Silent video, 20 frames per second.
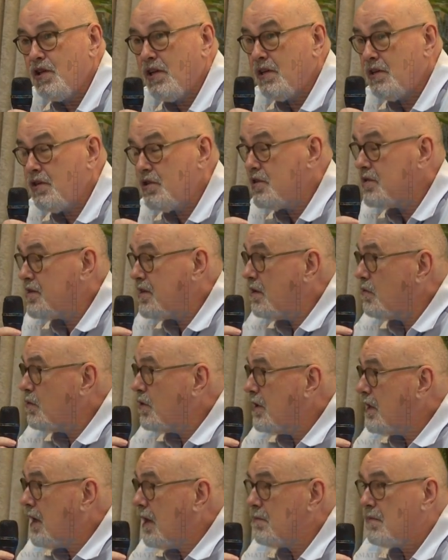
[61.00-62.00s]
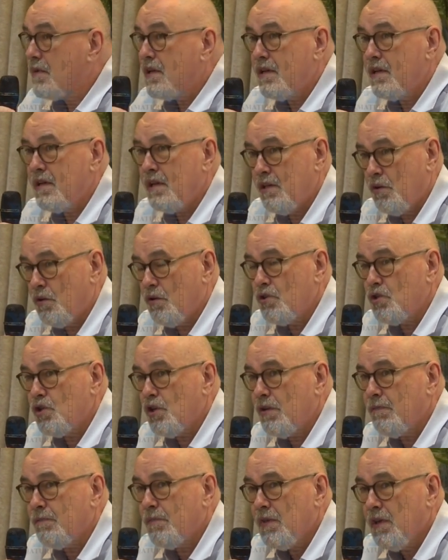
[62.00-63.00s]
changes that will happen in
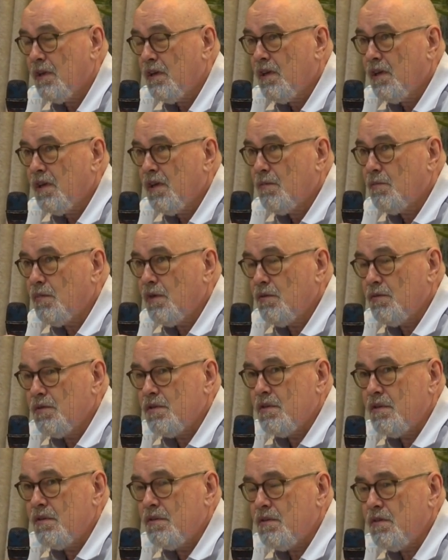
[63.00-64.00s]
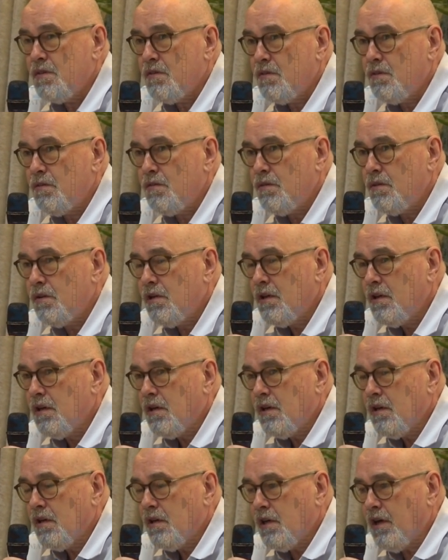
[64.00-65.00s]
OCHA, but also to
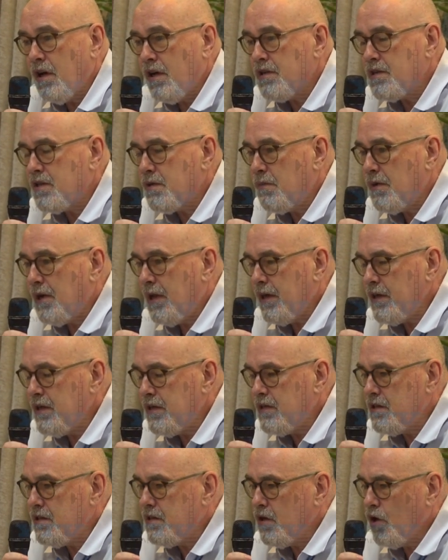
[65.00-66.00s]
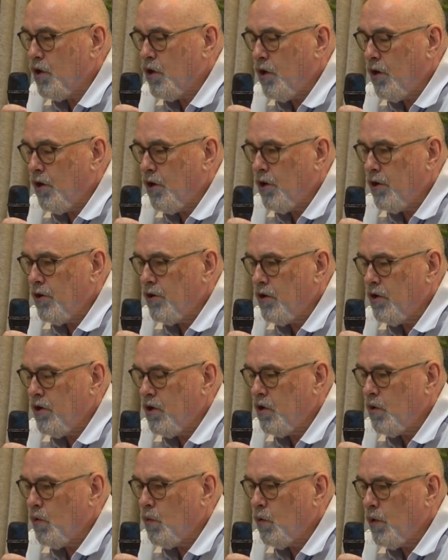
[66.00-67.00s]
cast some light
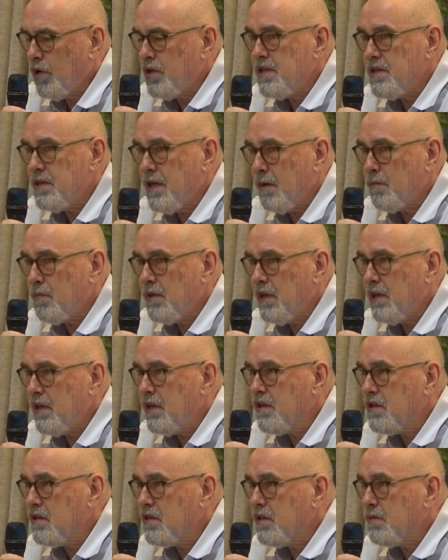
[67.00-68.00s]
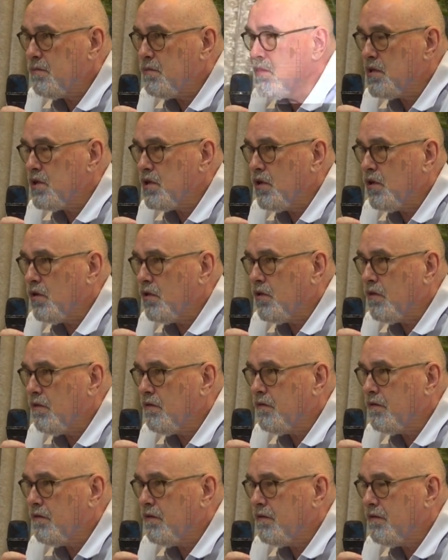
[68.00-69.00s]
on what is happening in terms
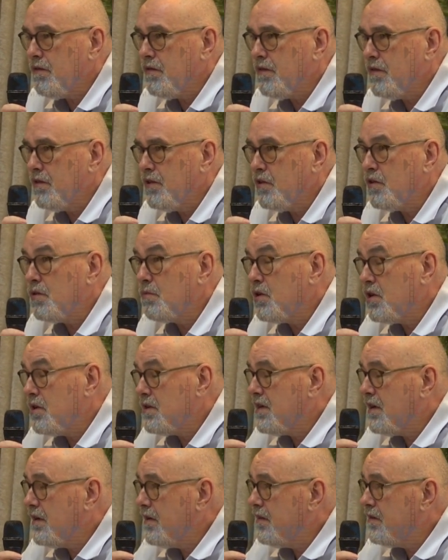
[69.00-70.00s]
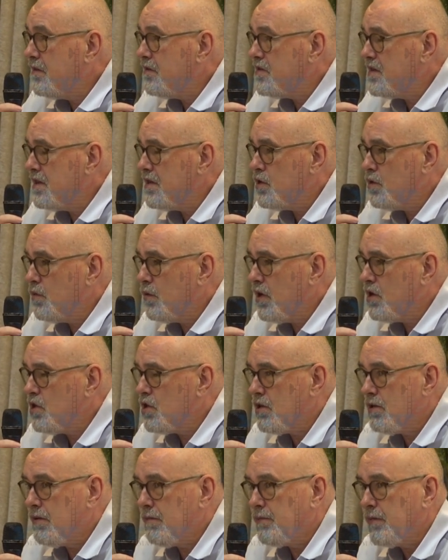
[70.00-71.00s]
of the humanitarian
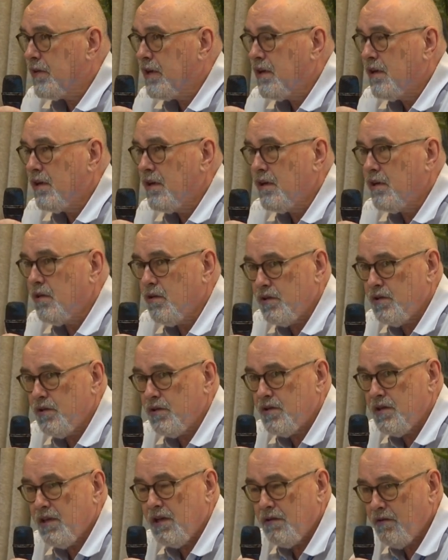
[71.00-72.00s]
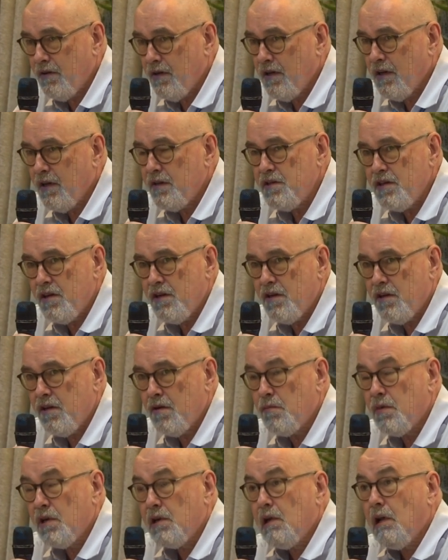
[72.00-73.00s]
situation, not just here in Nigeria,
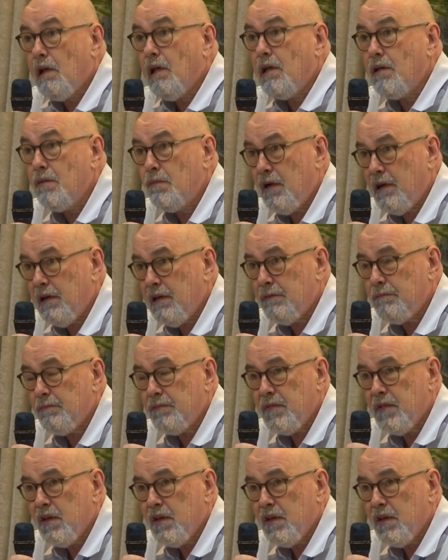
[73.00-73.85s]
but globally,